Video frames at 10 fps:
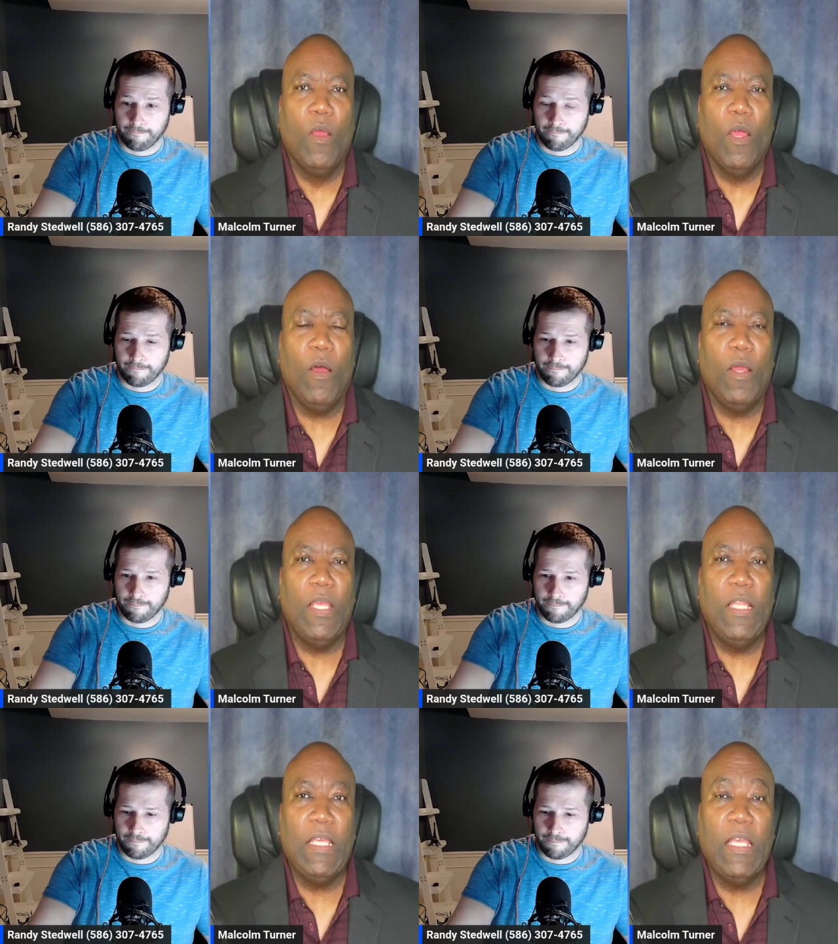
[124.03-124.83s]
Speaker 1: Uh,
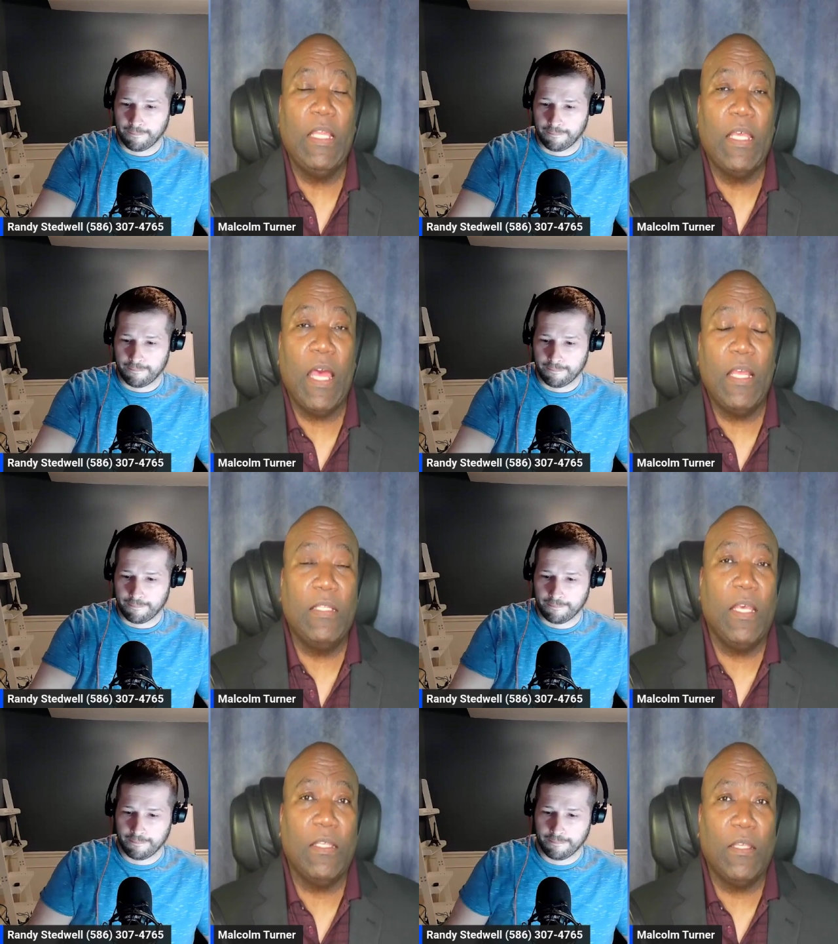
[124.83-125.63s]
in, the, in the
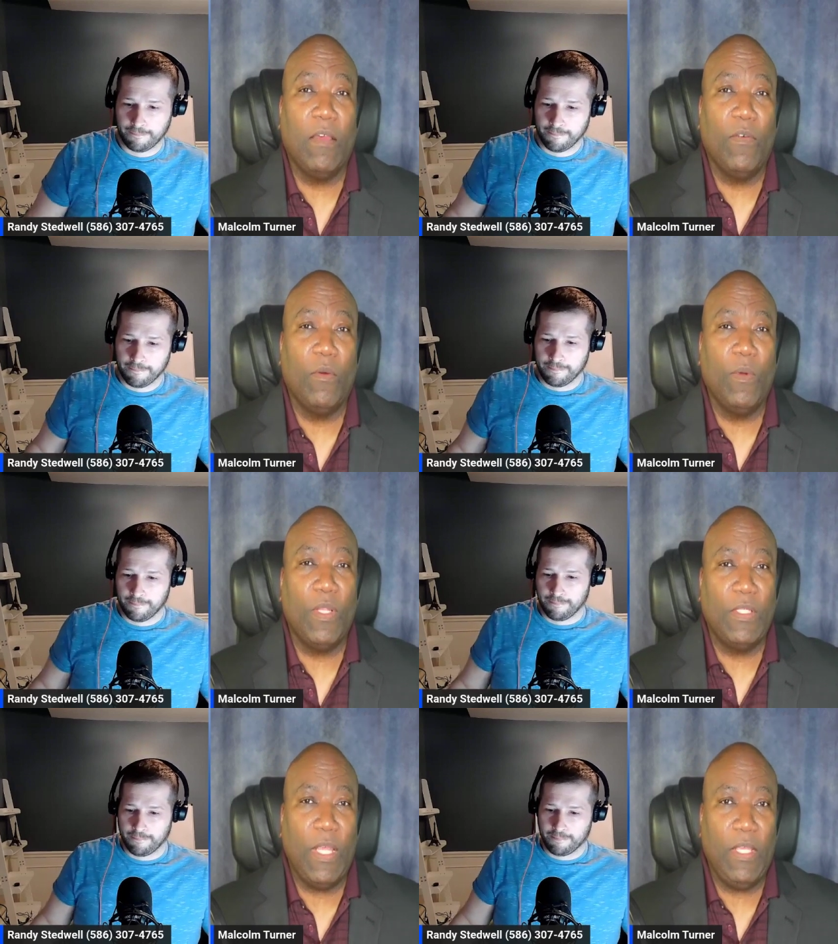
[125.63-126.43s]
context of a real
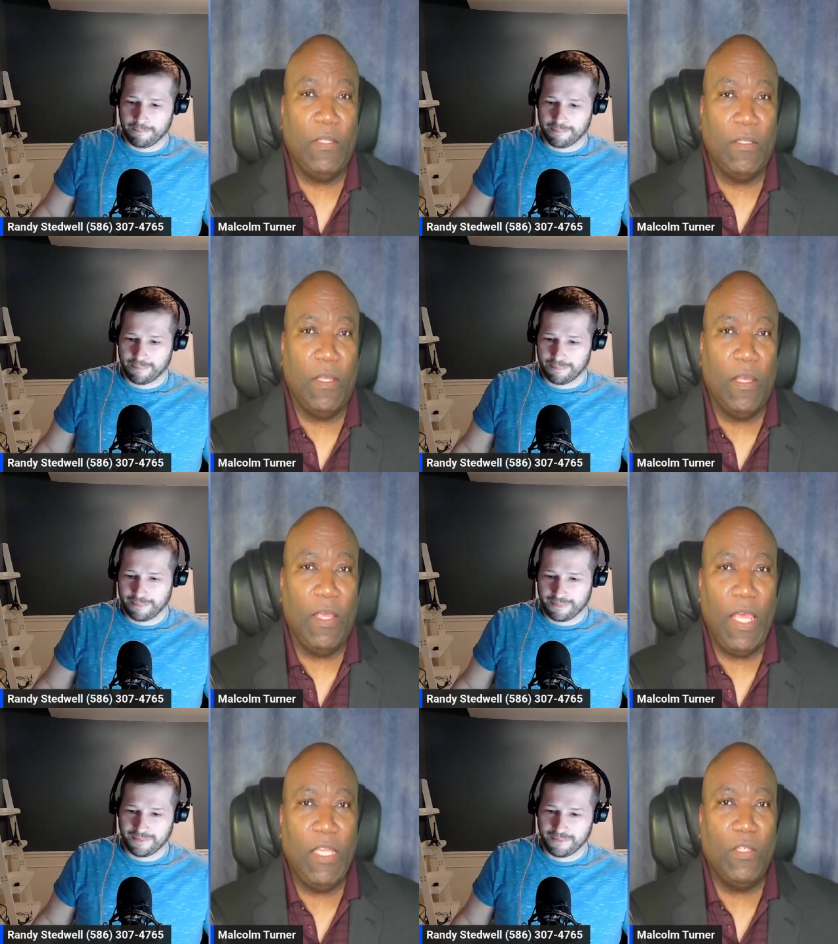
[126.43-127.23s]
estate uh,
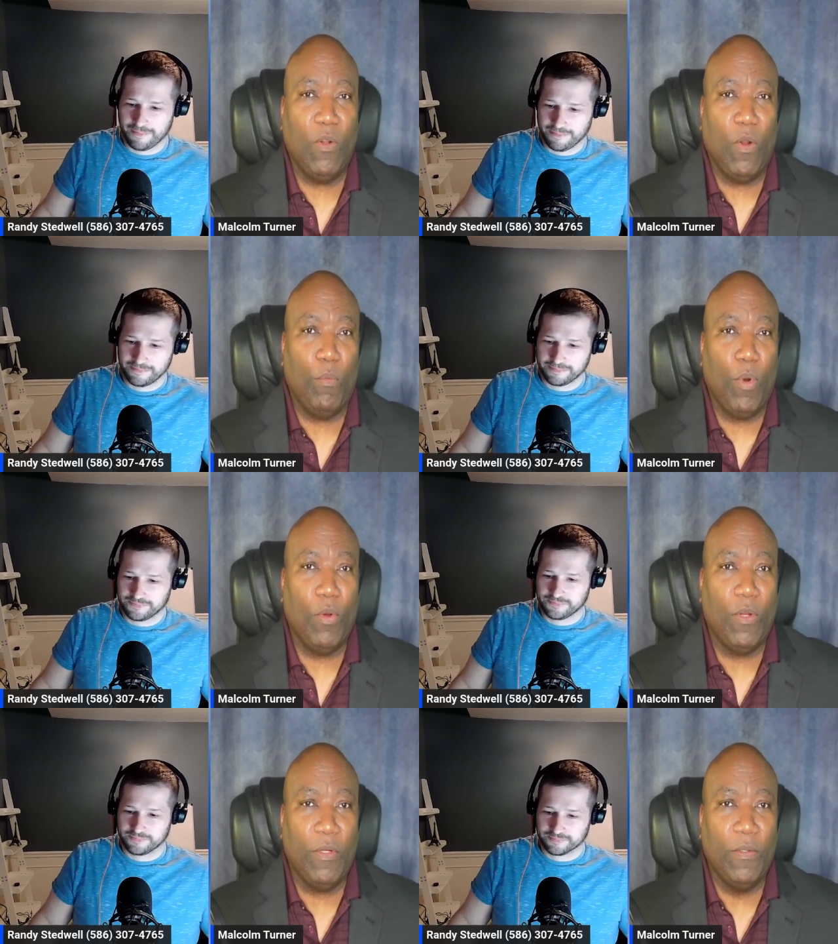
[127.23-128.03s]
agent or a
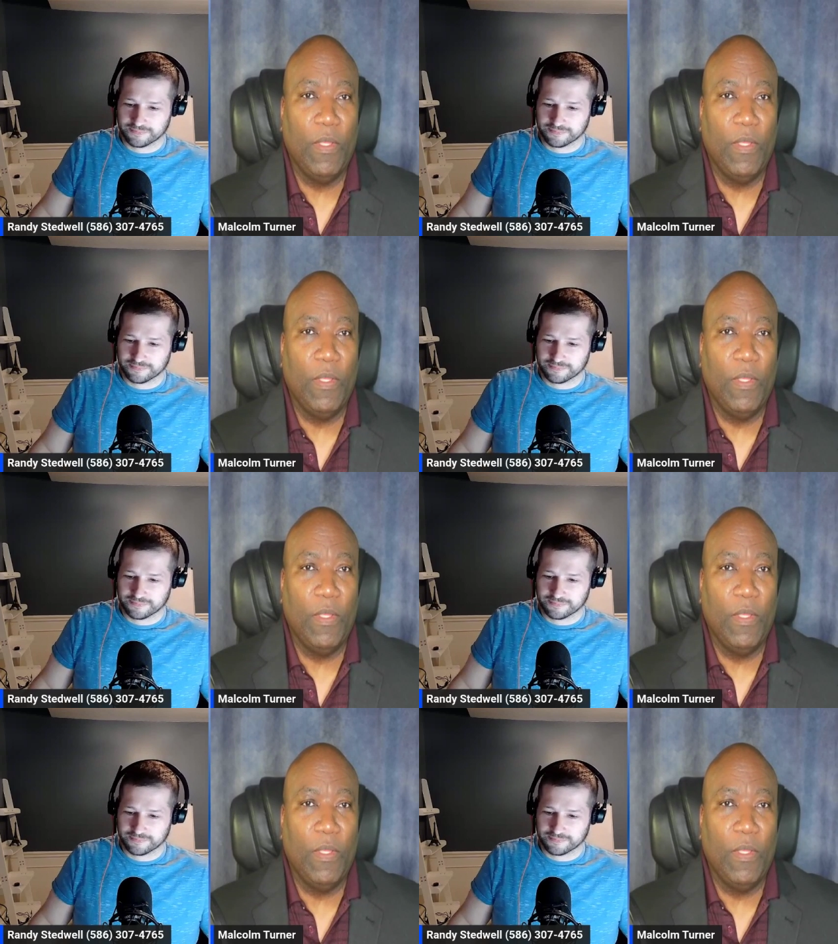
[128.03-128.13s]
broker,